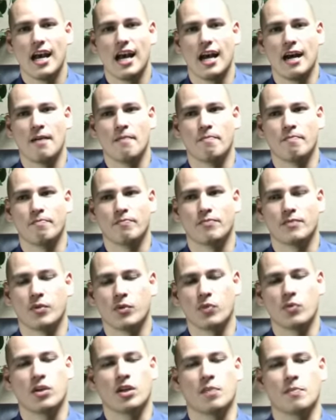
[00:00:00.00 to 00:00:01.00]
I
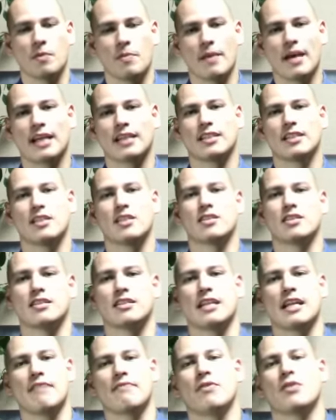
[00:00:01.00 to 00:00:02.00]
want to welcome you back to this, and
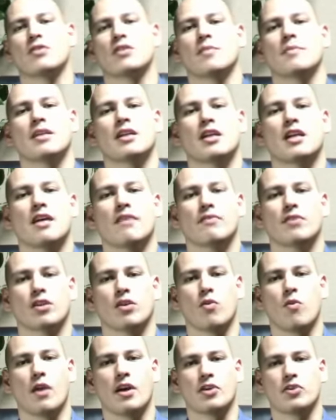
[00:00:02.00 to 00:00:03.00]
today, folks, I'm going to cover a
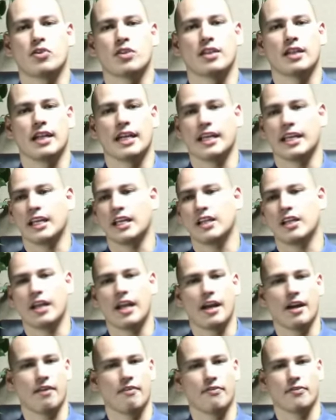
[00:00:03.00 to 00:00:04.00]
question that I get
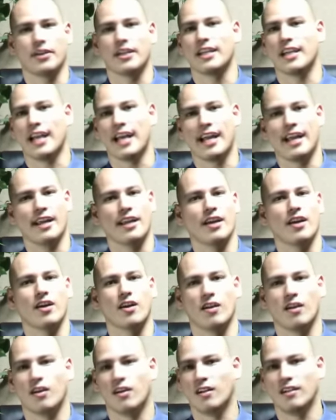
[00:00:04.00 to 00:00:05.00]
every day,
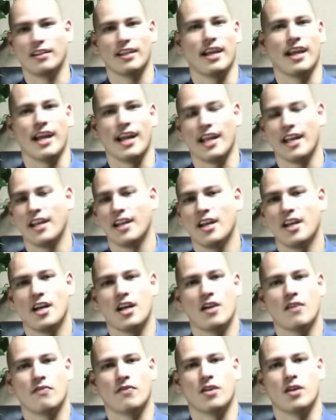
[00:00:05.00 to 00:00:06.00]
all day,
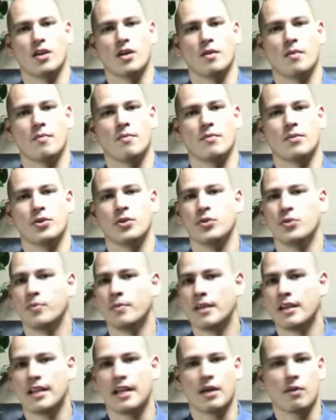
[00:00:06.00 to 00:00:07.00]
from
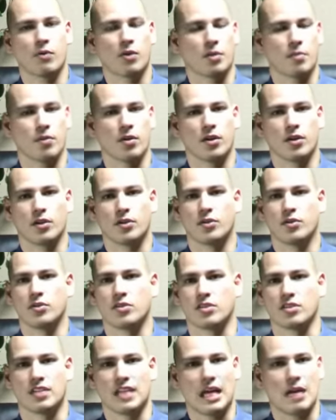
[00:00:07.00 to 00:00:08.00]
newbie network
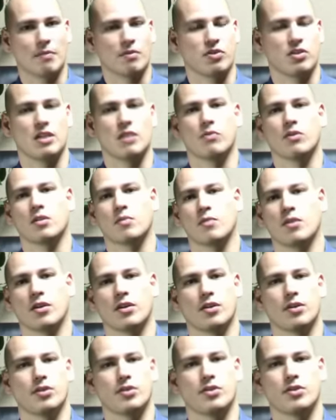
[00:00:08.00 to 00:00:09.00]
marketers, established network
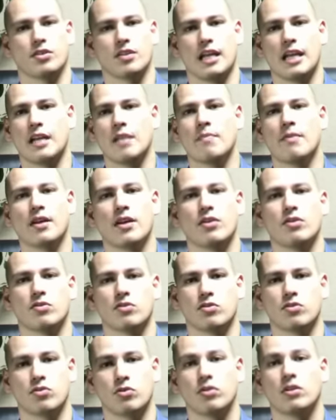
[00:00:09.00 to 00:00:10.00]
marketers, anybody
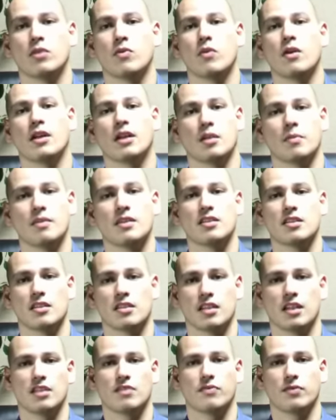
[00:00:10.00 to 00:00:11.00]
who's truly wanting to be
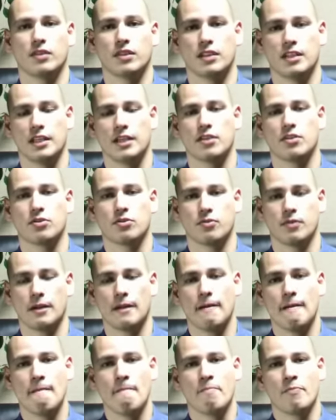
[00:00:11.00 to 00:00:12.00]
successful in the industry.
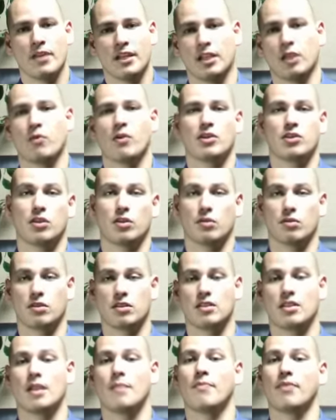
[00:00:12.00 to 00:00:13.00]
And the question goes
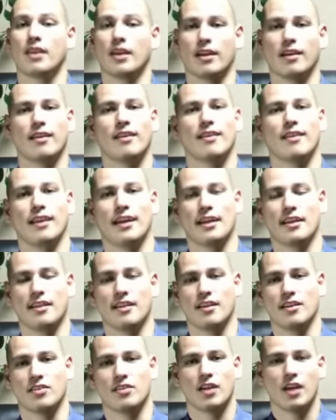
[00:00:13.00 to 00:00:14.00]
something like
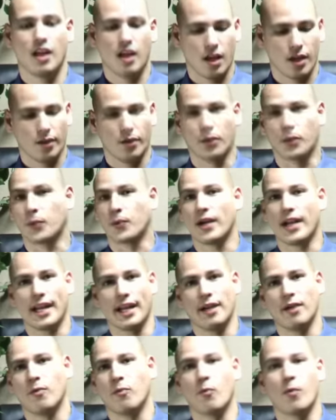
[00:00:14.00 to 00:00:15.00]
this.
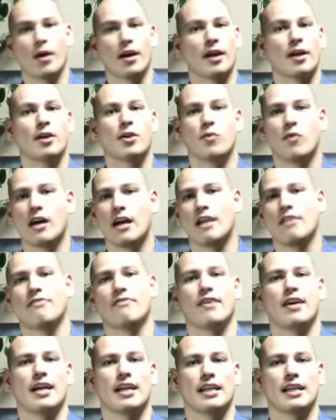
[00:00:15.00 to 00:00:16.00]
Greg, where do I
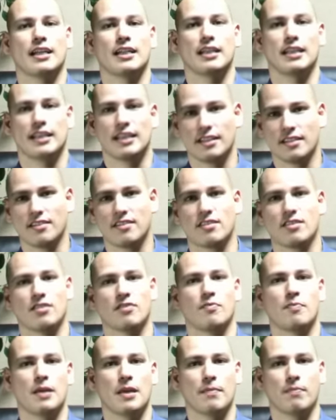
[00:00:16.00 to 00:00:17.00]
find lists
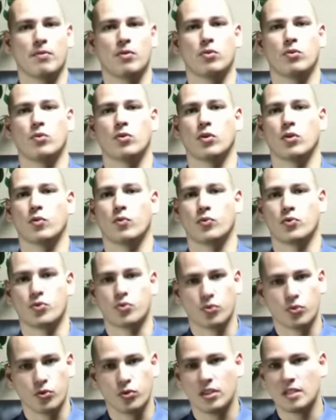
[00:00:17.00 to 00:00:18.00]
of people who are
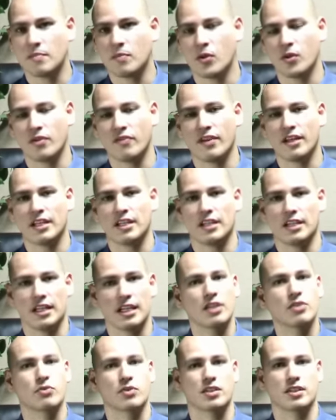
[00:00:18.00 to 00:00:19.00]
truly motivated and
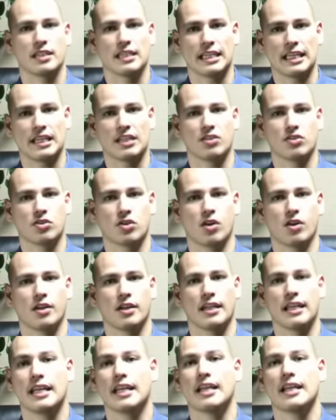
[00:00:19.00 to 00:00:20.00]
interested in getting
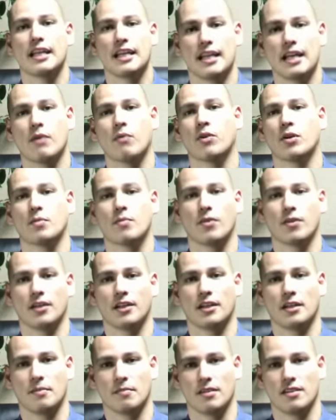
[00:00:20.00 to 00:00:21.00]
started in a network
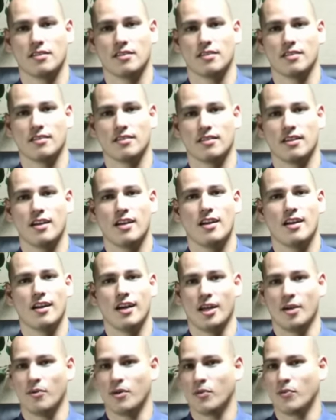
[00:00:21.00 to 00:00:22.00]
marketing business?
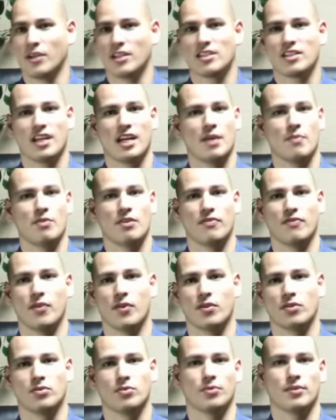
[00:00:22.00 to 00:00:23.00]
I don't want to waste time with
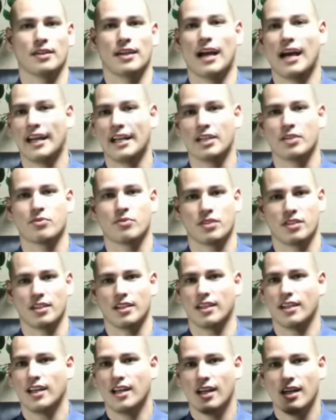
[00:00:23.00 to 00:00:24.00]
folks who are not
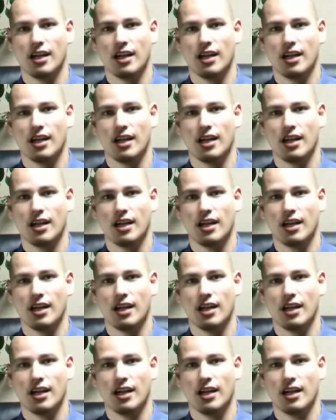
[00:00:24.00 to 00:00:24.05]
interested.